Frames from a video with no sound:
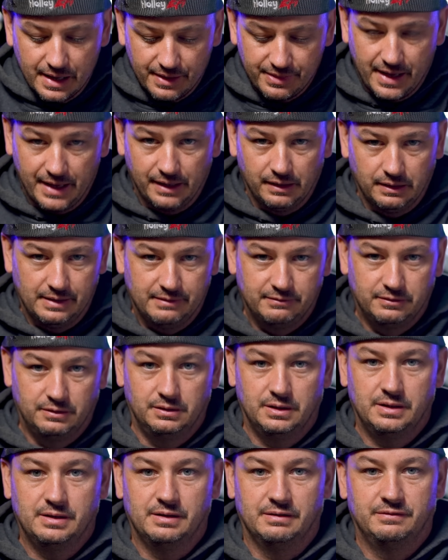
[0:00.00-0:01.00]
that
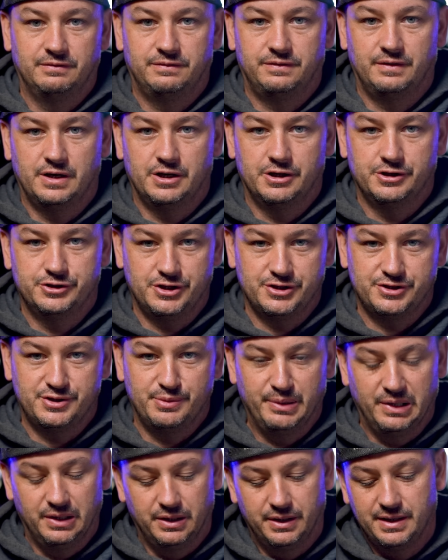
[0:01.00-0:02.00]
level of
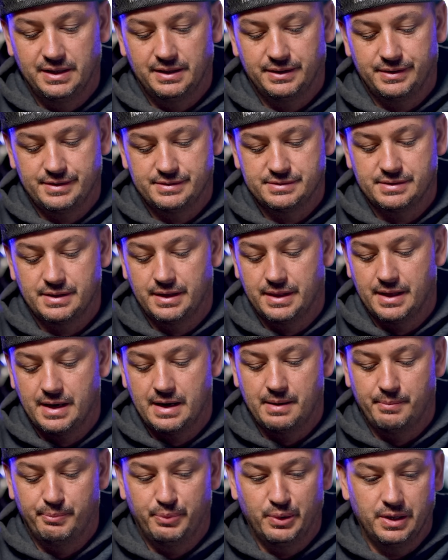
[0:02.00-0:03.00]
adjustability and things like
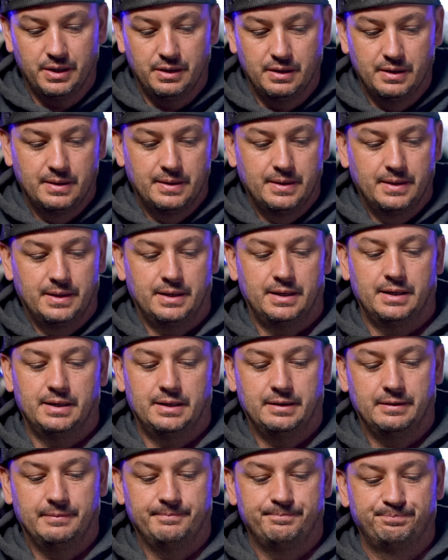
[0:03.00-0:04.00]
that. But
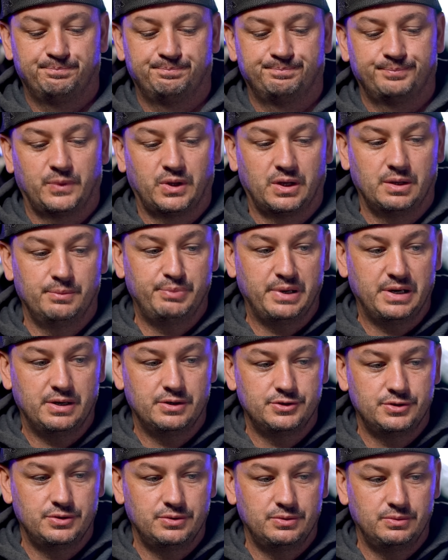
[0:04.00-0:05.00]

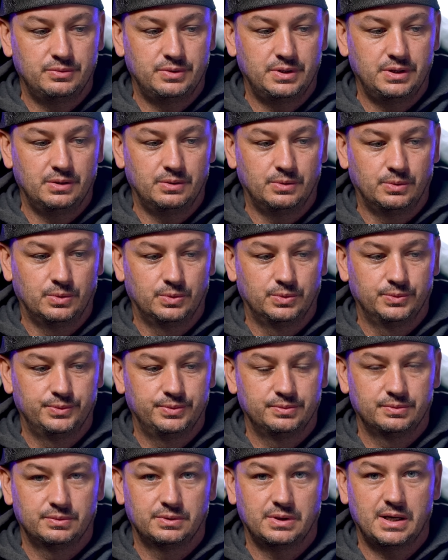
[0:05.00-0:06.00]
compared to the old
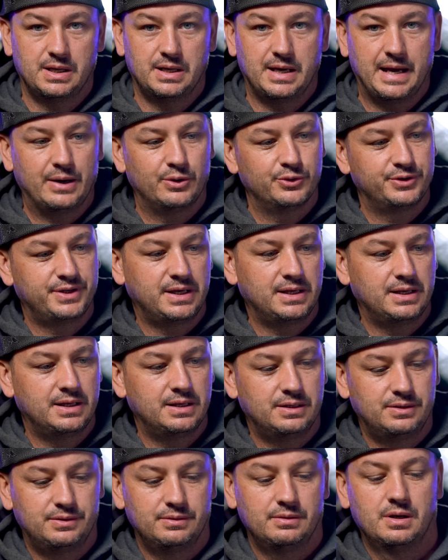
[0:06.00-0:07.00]
kind of
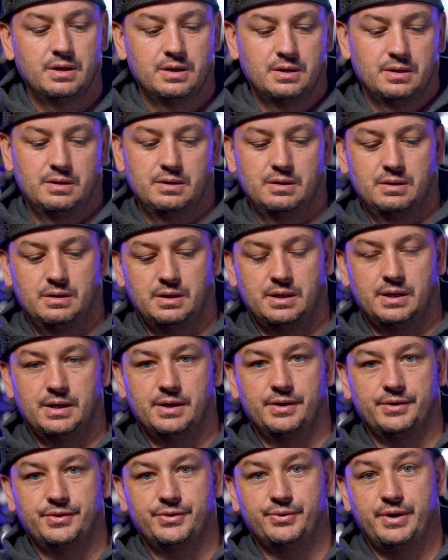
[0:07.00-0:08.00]
outdated
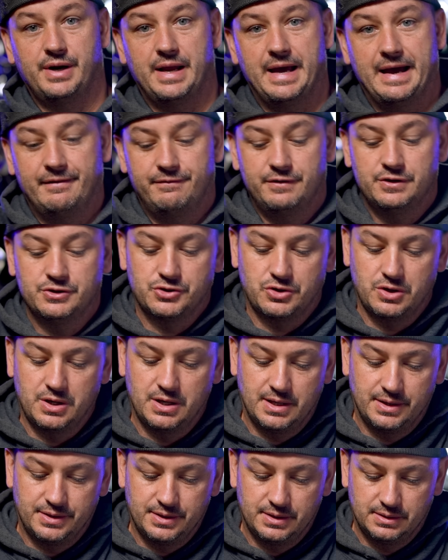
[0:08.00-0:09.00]
3.5-inch
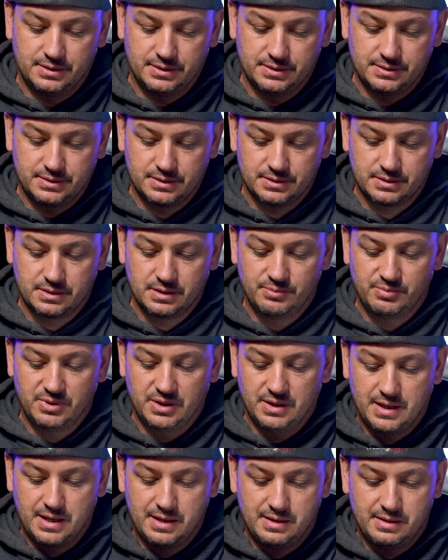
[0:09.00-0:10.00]
screen, I think this is going to
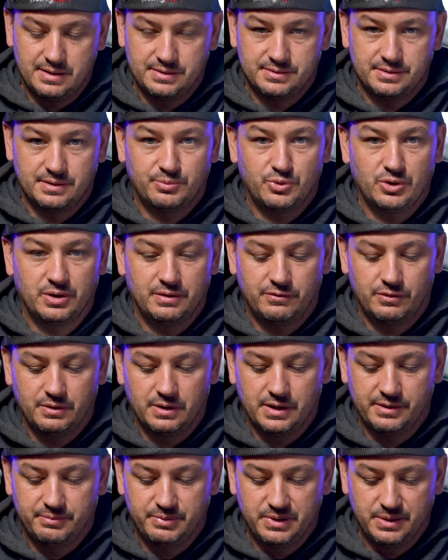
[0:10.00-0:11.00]
be a nice upgrade for a
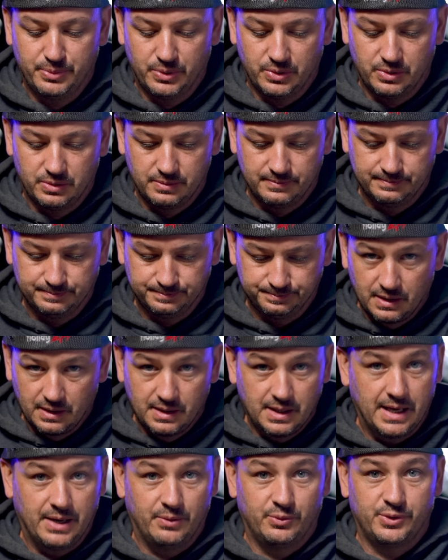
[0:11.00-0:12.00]
lot of people.
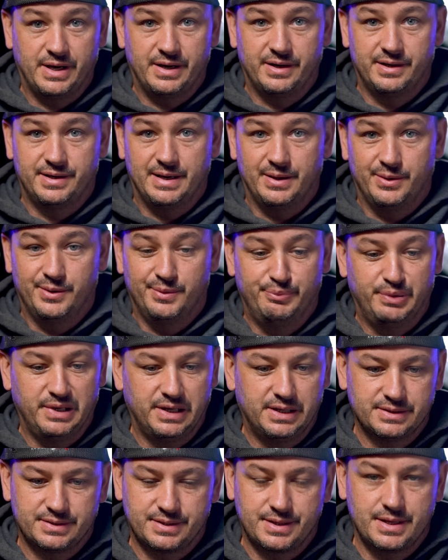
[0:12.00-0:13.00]
And without a doubt, the
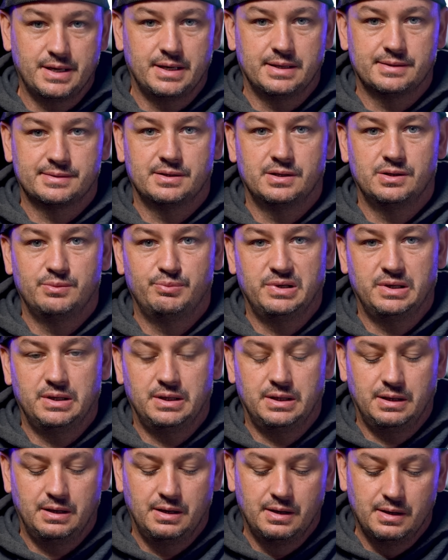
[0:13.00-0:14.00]
biggest thing is going to
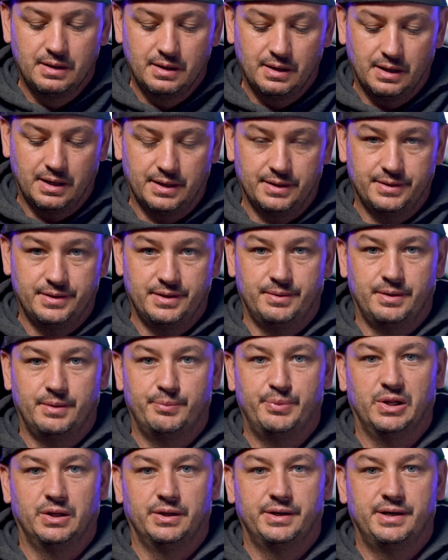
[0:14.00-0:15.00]
be the
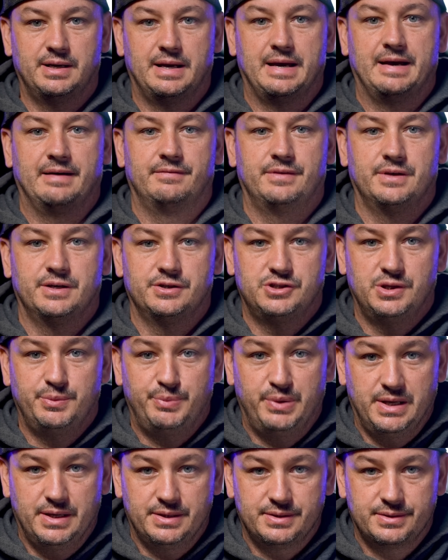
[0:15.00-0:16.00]
ability to have the
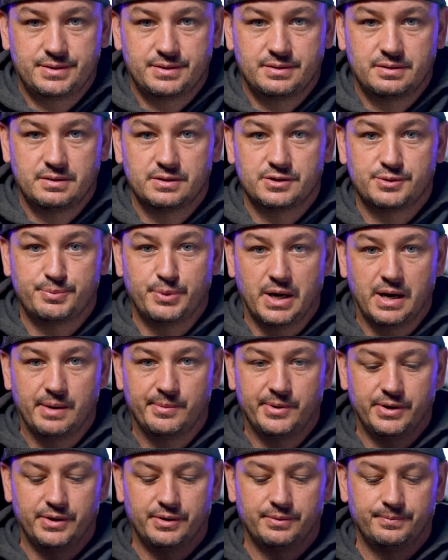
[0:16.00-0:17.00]
GPS
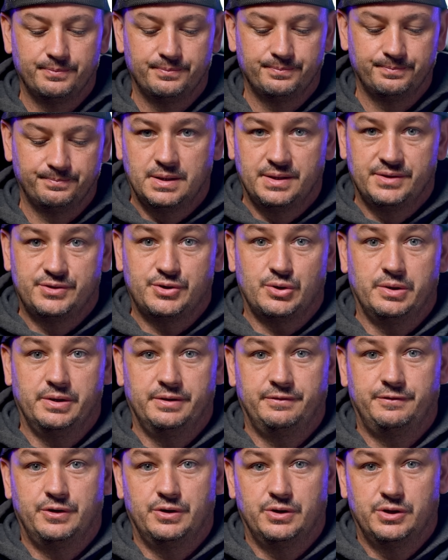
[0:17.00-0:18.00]
speedometer. So
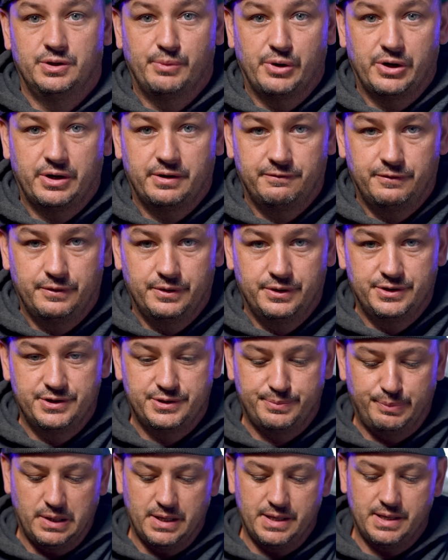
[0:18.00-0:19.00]
if you're in the market for a
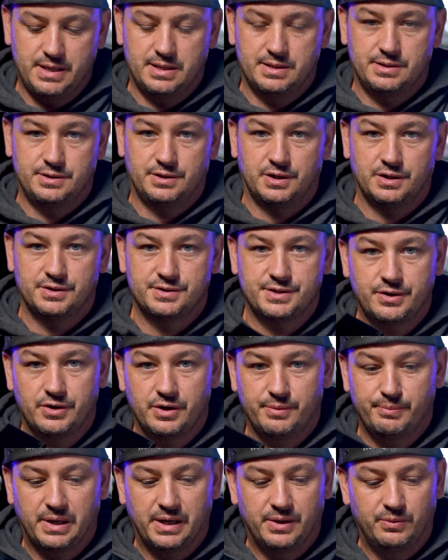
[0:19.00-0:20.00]
display and you're
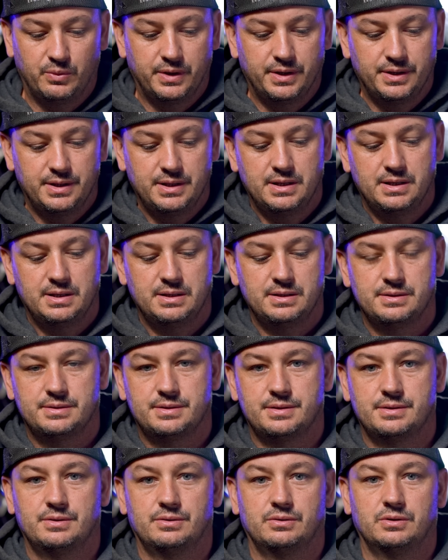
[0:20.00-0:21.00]
considering buying one of
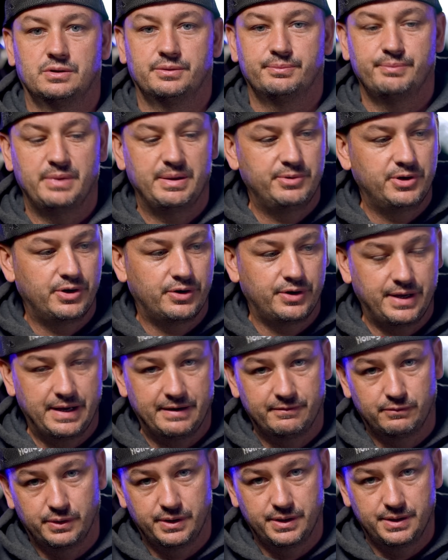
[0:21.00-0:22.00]
these, or maybe you already
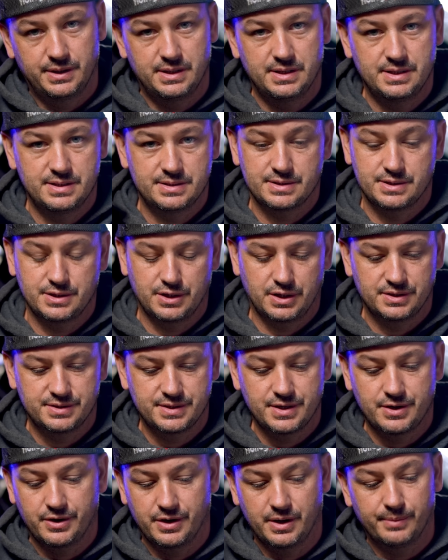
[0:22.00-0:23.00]
have one of these and you're
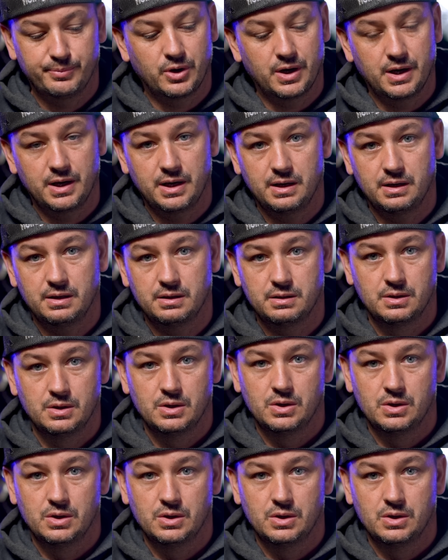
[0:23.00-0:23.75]
considering upgrading,